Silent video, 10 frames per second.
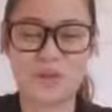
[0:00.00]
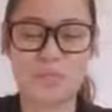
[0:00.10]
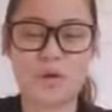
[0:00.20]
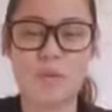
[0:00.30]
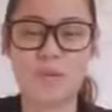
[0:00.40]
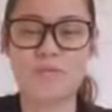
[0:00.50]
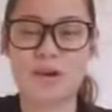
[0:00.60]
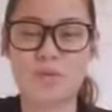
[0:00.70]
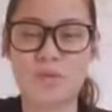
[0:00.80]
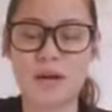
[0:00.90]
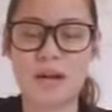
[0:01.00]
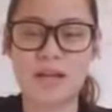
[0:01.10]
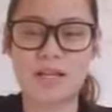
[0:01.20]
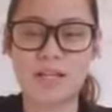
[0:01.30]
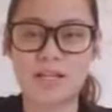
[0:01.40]
You'll probably find one
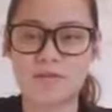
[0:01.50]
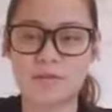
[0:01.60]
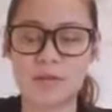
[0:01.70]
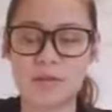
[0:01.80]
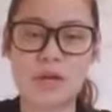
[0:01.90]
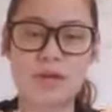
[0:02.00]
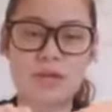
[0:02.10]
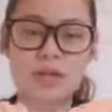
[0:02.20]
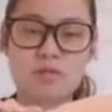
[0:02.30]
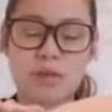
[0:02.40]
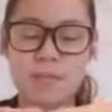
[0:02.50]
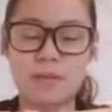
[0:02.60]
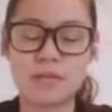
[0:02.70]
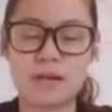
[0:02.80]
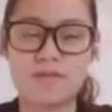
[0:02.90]
hand is stiffer than the other, so it might
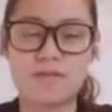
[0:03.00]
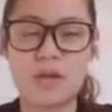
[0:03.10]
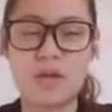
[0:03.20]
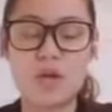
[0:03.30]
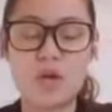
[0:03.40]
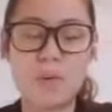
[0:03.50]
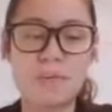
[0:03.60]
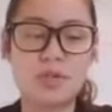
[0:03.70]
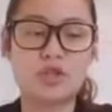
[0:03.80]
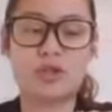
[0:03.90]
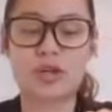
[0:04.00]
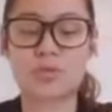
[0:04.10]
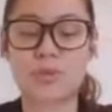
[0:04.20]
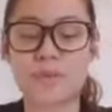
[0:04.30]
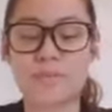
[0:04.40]
be tough. But you're trying to
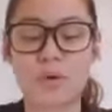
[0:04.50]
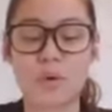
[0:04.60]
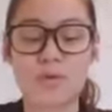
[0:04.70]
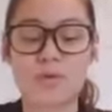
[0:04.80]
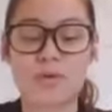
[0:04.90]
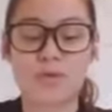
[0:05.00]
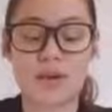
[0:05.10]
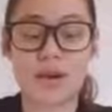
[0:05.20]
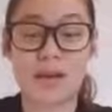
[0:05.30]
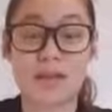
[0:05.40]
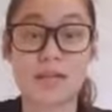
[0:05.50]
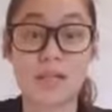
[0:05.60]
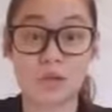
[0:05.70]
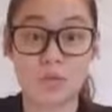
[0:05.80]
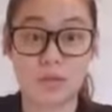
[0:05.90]
wring both of your hands
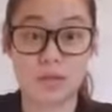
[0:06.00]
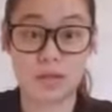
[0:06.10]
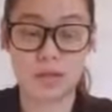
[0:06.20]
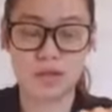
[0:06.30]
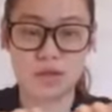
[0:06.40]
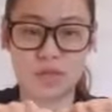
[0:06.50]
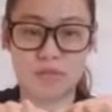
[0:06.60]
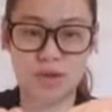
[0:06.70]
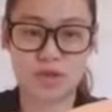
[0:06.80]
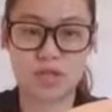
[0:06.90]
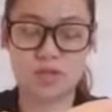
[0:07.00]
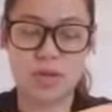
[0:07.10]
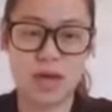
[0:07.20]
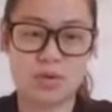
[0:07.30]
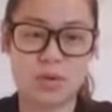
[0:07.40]
equally here as much as you
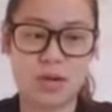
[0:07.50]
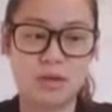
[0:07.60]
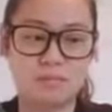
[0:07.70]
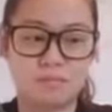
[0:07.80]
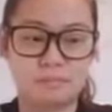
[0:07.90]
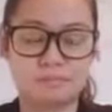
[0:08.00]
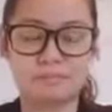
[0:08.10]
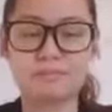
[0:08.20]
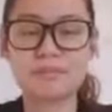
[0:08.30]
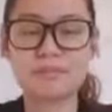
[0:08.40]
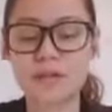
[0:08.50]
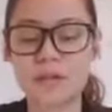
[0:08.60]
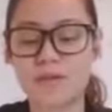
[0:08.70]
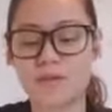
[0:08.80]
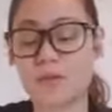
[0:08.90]
can, okay?
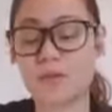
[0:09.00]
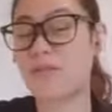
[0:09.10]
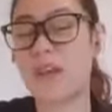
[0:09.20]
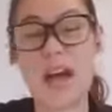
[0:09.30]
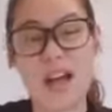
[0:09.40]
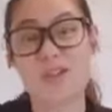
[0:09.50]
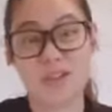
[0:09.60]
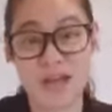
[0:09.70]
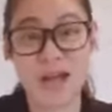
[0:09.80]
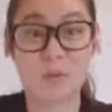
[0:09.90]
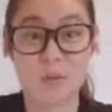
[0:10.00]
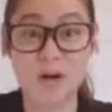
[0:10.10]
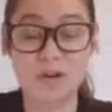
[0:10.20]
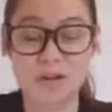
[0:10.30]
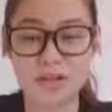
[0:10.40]
And of course, if you actually add
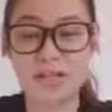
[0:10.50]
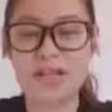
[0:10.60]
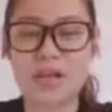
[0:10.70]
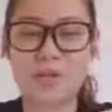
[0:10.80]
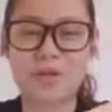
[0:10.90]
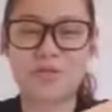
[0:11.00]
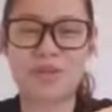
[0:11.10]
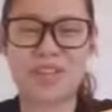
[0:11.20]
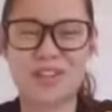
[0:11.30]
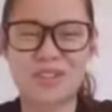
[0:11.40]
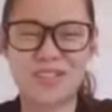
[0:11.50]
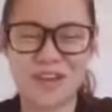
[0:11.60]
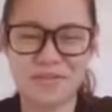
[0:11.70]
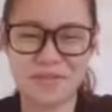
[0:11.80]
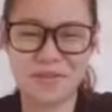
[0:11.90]
water, it will feel a little
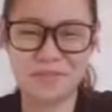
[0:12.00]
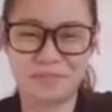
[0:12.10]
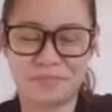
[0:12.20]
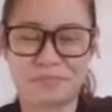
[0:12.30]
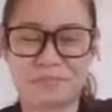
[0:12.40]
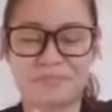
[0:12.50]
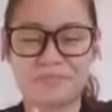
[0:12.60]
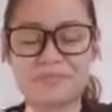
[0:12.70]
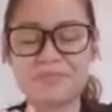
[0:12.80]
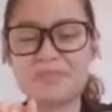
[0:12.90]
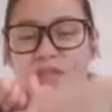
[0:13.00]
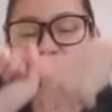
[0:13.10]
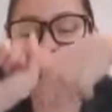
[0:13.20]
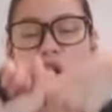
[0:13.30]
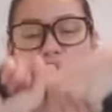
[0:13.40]
tougher.
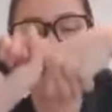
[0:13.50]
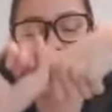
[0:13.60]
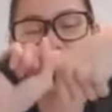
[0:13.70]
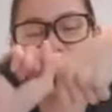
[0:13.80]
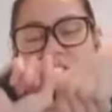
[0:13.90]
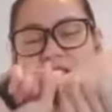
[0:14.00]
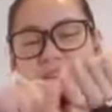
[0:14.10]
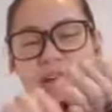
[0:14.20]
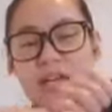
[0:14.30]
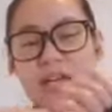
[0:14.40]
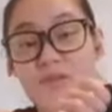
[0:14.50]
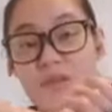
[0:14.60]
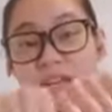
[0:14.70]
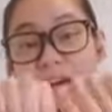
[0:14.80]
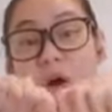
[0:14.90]
Once you get to the end of
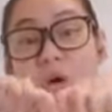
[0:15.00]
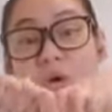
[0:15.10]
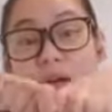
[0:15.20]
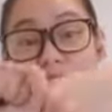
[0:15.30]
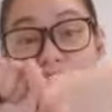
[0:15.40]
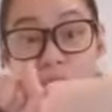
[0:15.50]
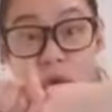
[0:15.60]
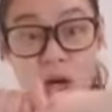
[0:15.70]
your towel and you